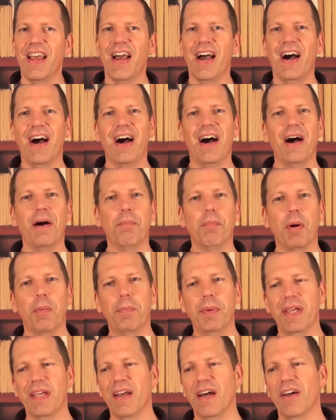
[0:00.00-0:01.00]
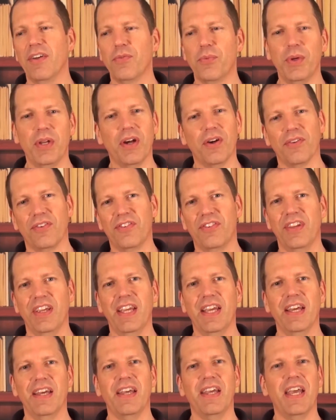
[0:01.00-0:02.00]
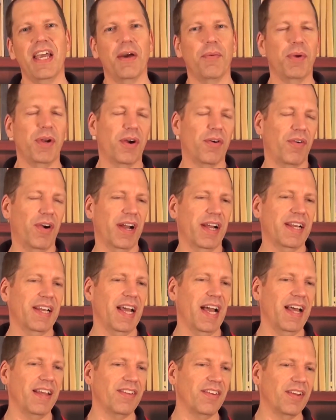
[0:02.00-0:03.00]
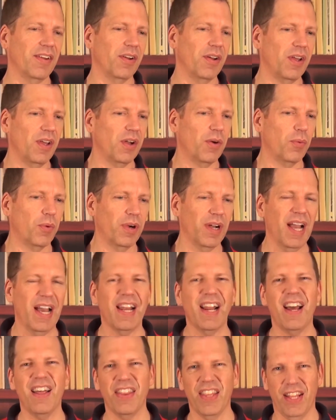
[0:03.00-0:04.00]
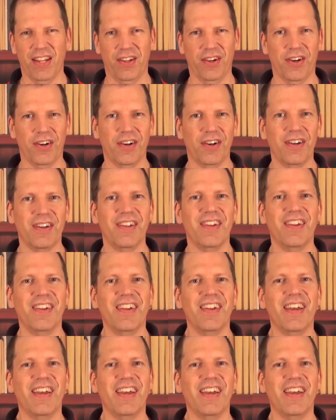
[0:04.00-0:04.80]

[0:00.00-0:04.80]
Uh, but because we don't see it and we don't recognize it, we're not on the alert.